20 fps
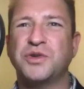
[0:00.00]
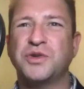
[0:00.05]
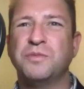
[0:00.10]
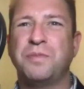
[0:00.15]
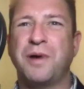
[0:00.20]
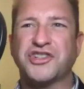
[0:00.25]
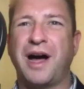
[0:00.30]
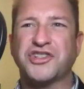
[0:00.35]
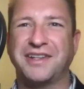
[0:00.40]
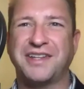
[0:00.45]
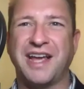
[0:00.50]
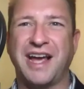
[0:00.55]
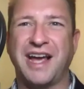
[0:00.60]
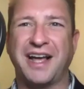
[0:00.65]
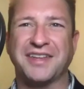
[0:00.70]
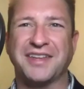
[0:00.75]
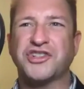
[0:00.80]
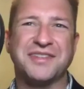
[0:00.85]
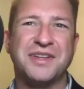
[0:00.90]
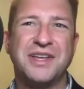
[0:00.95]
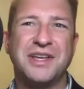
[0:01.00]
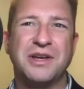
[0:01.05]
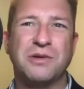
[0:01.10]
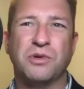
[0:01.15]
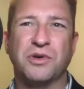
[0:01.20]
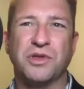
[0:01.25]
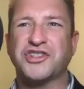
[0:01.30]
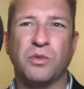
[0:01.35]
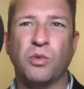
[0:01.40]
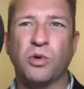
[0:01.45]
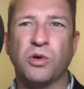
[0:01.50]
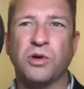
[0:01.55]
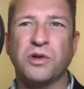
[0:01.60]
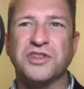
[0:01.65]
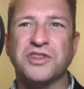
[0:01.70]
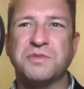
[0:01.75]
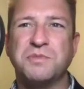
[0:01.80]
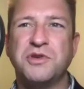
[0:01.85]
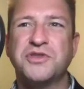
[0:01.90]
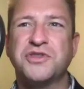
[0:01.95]
Podcast, where the
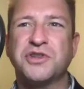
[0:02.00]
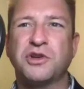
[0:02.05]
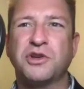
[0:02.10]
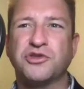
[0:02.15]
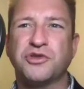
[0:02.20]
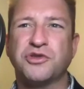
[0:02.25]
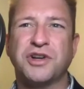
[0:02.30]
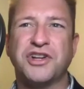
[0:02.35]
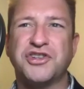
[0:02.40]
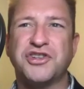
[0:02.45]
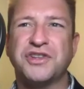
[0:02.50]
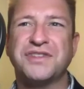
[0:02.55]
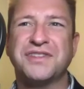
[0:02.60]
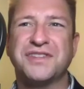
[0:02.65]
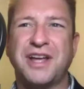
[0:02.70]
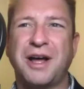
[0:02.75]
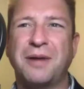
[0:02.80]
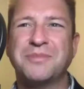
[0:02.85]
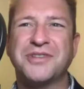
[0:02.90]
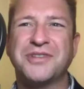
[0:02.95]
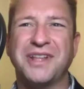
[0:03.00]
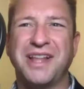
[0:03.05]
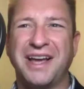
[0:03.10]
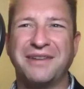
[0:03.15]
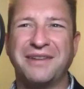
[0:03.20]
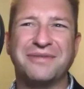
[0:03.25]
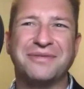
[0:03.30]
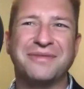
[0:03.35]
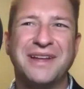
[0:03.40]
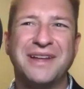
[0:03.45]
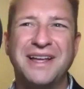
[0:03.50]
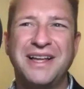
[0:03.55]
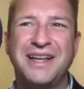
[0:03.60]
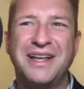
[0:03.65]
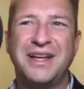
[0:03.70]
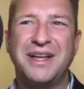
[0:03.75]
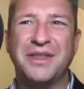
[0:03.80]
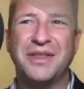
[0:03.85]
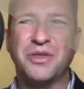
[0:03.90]
world's musical traditions come to life. The